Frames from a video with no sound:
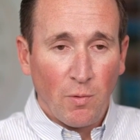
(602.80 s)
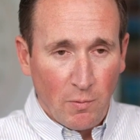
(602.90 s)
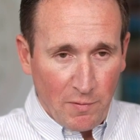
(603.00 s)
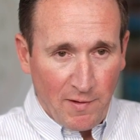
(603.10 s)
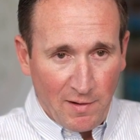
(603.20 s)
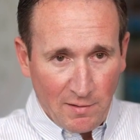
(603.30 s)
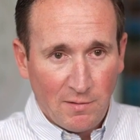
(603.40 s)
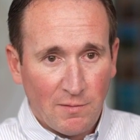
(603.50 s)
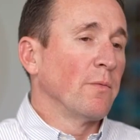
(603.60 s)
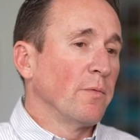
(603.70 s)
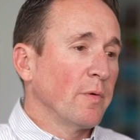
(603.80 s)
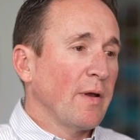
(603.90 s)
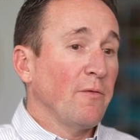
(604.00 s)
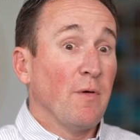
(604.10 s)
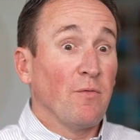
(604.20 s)
work with that. What
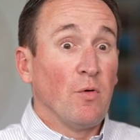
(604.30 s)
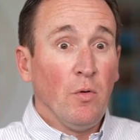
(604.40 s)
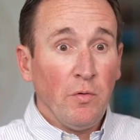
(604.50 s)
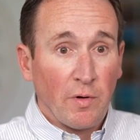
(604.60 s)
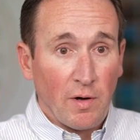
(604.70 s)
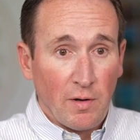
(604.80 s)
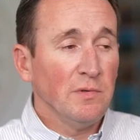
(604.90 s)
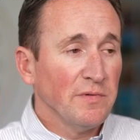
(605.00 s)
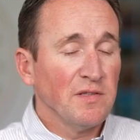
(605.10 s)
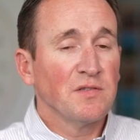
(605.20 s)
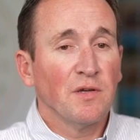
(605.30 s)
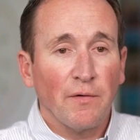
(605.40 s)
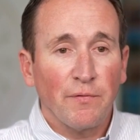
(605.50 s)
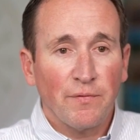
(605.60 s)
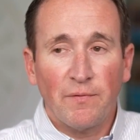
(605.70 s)
about if you have no credit? Well, that's
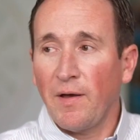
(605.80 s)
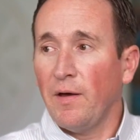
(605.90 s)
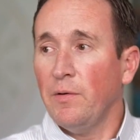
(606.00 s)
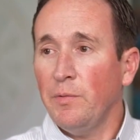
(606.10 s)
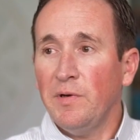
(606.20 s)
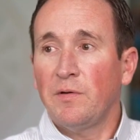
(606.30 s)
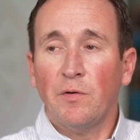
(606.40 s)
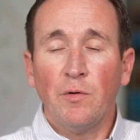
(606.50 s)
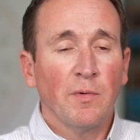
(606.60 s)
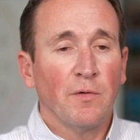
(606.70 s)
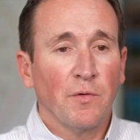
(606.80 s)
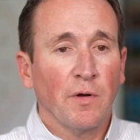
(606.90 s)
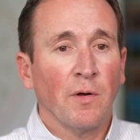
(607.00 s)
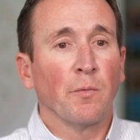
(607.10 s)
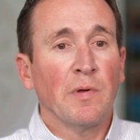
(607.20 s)
tough. How do we determine if you're
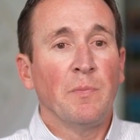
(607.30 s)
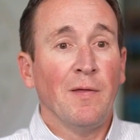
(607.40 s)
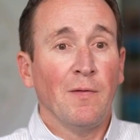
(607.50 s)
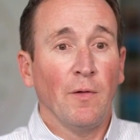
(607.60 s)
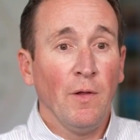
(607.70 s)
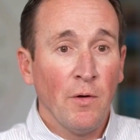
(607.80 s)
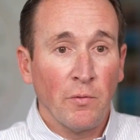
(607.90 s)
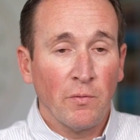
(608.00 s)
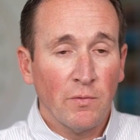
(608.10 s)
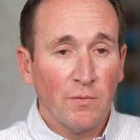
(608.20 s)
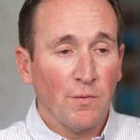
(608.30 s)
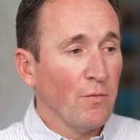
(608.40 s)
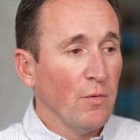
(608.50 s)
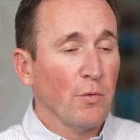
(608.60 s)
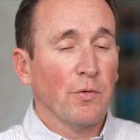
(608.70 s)
going to repay the loan if you have
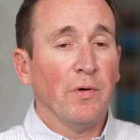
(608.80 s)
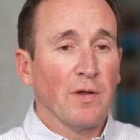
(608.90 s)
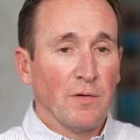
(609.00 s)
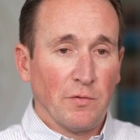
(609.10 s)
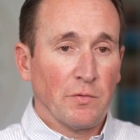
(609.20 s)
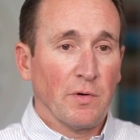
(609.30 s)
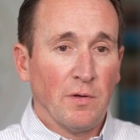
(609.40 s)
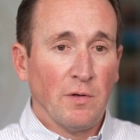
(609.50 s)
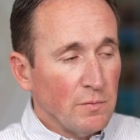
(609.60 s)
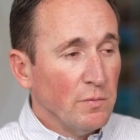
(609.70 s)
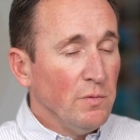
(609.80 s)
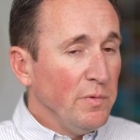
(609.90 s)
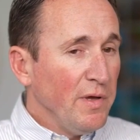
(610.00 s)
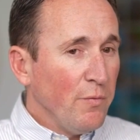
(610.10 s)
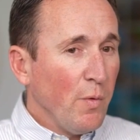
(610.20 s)
no credit history? Well, we
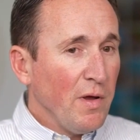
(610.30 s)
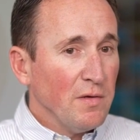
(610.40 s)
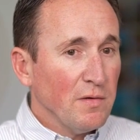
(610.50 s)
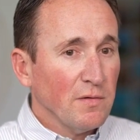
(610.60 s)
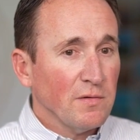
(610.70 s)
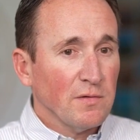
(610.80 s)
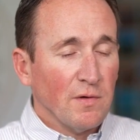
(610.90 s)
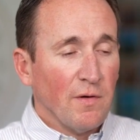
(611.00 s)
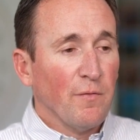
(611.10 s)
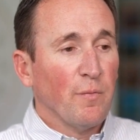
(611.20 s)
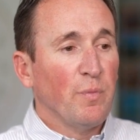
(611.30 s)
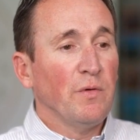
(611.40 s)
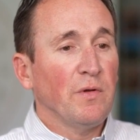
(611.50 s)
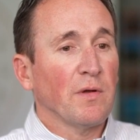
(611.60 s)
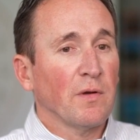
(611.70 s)
have ways of
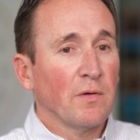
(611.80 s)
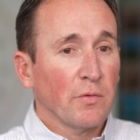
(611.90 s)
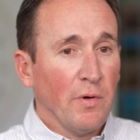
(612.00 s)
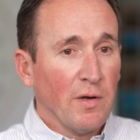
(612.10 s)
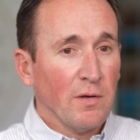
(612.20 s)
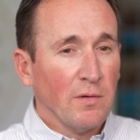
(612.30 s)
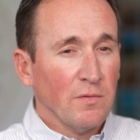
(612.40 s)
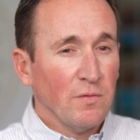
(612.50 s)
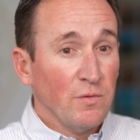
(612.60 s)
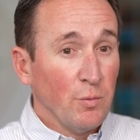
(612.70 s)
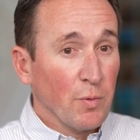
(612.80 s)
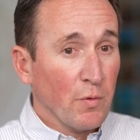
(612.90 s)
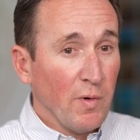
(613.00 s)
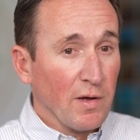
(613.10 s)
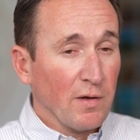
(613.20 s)
building credit super
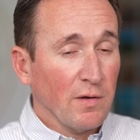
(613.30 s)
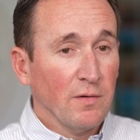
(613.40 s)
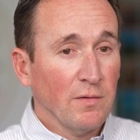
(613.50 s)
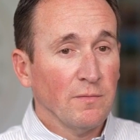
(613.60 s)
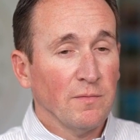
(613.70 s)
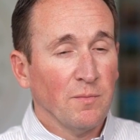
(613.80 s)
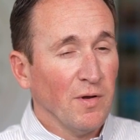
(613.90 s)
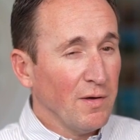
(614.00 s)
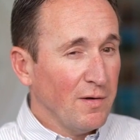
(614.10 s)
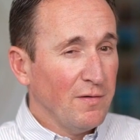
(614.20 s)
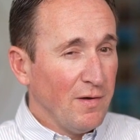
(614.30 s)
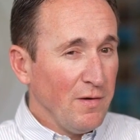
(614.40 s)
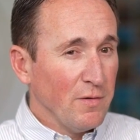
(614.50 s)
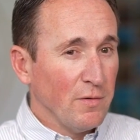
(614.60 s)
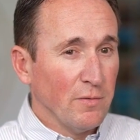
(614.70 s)
quick. I'm not going to tell
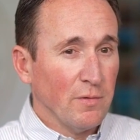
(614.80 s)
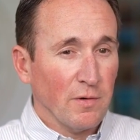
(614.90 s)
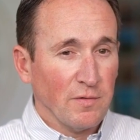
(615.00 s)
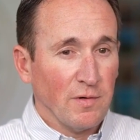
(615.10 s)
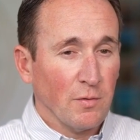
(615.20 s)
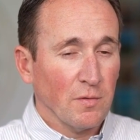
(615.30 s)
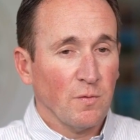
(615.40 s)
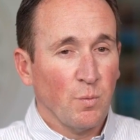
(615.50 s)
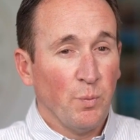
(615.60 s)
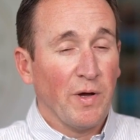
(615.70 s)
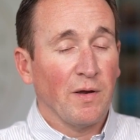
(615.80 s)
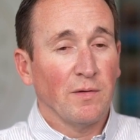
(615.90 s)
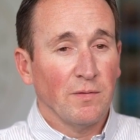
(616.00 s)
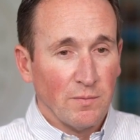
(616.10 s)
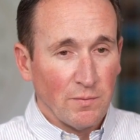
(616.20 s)
you our secrets, but
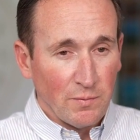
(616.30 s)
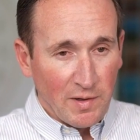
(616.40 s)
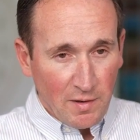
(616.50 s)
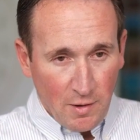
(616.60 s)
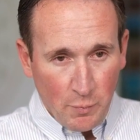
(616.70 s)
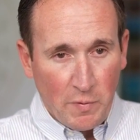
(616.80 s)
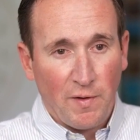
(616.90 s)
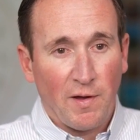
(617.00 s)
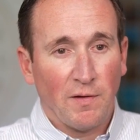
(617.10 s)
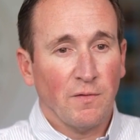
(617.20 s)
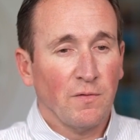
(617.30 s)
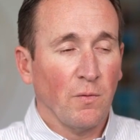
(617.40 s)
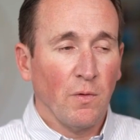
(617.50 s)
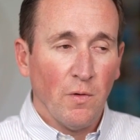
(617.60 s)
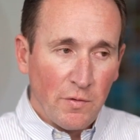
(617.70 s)
we can help with that. So
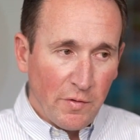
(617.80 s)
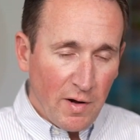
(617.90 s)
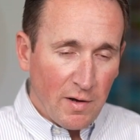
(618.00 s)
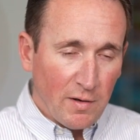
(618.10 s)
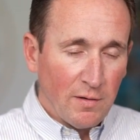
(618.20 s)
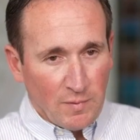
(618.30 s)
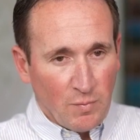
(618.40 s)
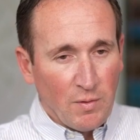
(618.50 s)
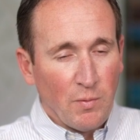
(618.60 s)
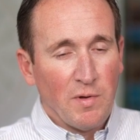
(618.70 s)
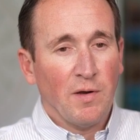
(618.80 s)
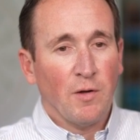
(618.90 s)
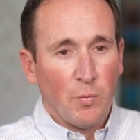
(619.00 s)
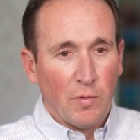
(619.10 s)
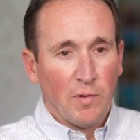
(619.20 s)
no credit, something we can
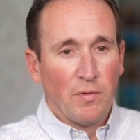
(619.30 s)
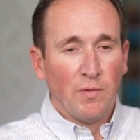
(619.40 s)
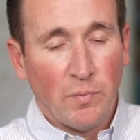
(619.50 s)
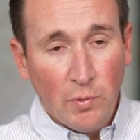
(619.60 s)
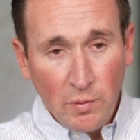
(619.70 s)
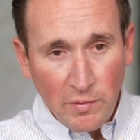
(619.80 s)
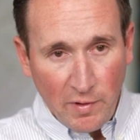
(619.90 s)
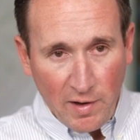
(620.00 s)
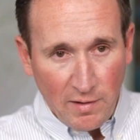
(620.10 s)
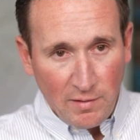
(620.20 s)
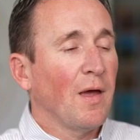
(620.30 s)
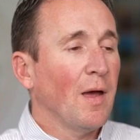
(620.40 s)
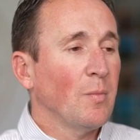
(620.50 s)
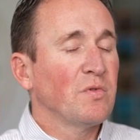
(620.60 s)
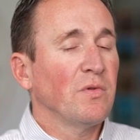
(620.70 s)
help with. Poor credit,
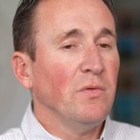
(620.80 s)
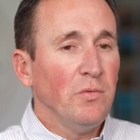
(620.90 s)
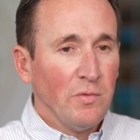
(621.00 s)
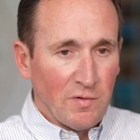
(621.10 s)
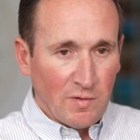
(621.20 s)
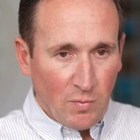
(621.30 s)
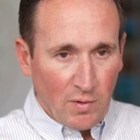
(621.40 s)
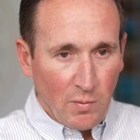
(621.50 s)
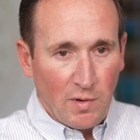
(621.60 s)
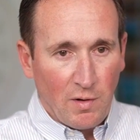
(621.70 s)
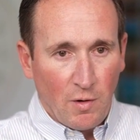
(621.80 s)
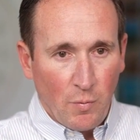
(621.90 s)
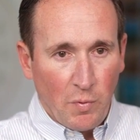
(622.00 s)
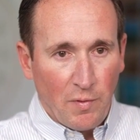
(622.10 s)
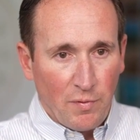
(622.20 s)
absolutely something we can
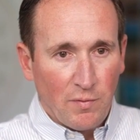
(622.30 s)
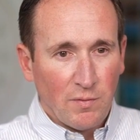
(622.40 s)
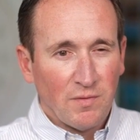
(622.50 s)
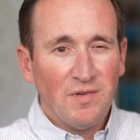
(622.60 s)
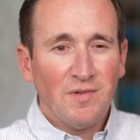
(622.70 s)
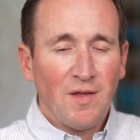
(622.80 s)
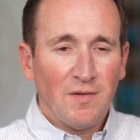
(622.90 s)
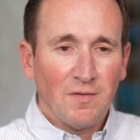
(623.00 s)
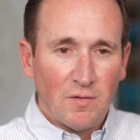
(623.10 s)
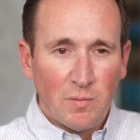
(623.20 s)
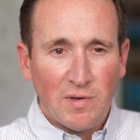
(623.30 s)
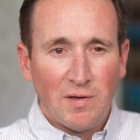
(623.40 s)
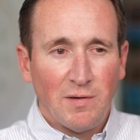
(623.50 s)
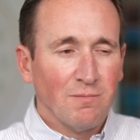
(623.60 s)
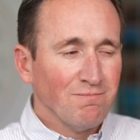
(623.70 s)
help with. It just has to
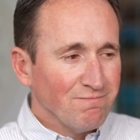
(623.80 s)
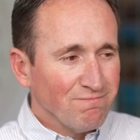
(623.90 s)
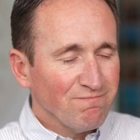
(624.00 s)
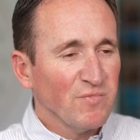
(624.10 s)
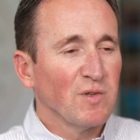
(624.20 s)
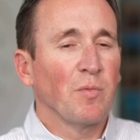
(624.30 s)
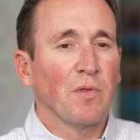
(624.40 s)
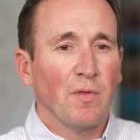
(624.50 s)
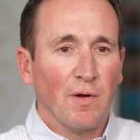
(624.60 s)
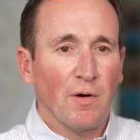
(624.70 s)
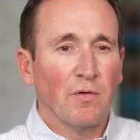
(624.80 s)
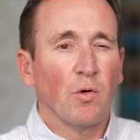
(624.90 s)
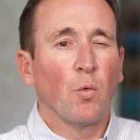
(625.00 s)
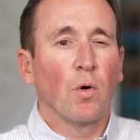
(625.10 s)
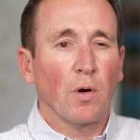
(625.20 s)
be something there
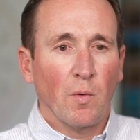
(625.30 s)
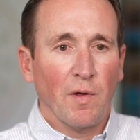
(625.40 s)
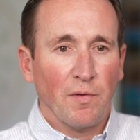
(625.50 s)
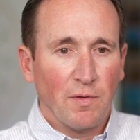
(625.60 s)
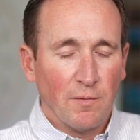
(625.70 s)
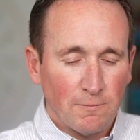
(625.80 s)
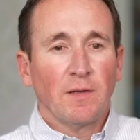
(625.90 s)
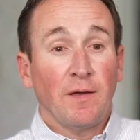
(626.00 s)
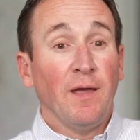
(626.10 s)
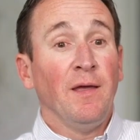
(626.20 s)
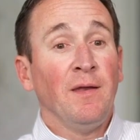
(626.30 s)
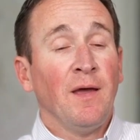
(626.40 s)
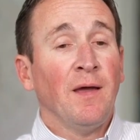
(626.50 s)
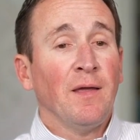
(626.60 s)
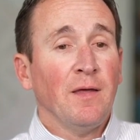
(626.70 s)
to work with. Can
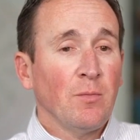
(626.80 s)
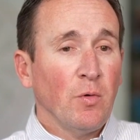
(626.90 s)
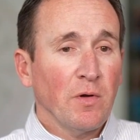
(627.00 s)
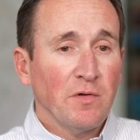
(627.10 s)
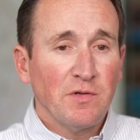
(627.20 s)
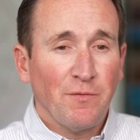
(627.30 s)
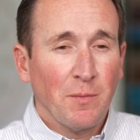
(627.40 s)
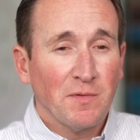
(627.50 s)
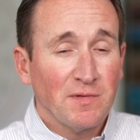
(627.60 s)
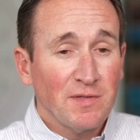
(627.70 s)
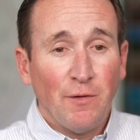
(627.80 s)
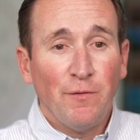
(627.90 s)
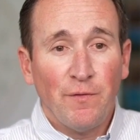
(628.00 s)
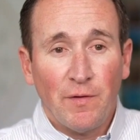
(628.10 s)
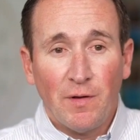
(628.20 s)
I get a mortgage if I'm
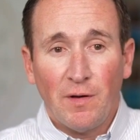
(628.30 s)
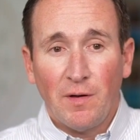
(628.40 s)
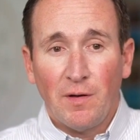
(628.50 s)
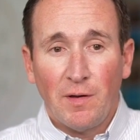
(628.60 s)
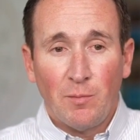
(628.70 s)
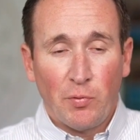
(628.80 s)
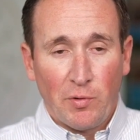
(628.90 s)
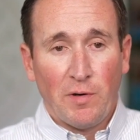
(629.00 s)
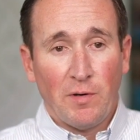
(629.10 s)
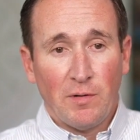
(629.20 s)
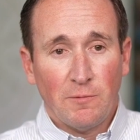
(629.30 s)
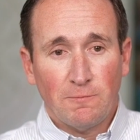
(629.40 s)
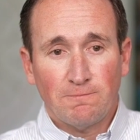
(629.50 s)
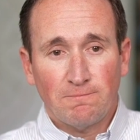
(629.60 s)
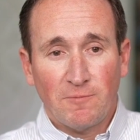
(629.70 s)
self-employed?
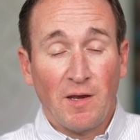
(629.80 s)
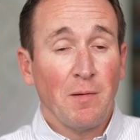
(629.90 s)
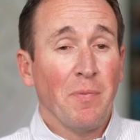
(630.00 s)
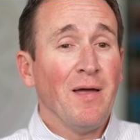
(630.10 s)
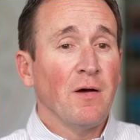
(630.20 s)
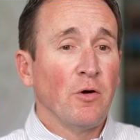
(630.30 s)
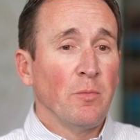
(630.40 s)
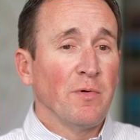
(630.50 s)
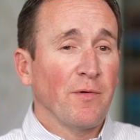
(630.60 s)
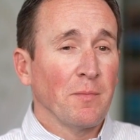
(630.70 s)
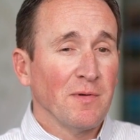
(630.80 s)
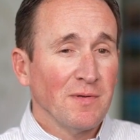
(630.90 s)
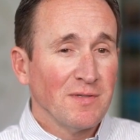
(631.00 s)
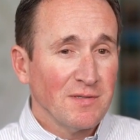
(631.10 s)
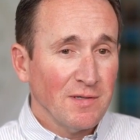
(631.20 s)
Can I buy a home if
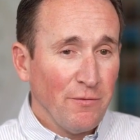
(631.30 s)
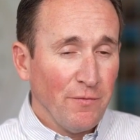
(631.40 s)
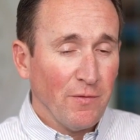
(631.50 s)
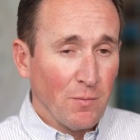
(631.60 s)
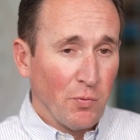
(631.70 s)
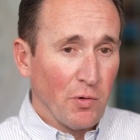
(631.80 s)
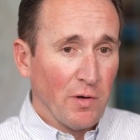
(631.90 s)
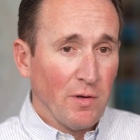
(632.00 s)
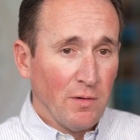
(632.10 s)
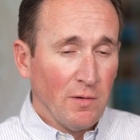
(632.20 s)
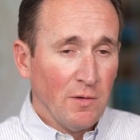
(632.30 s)
I'm self-employed?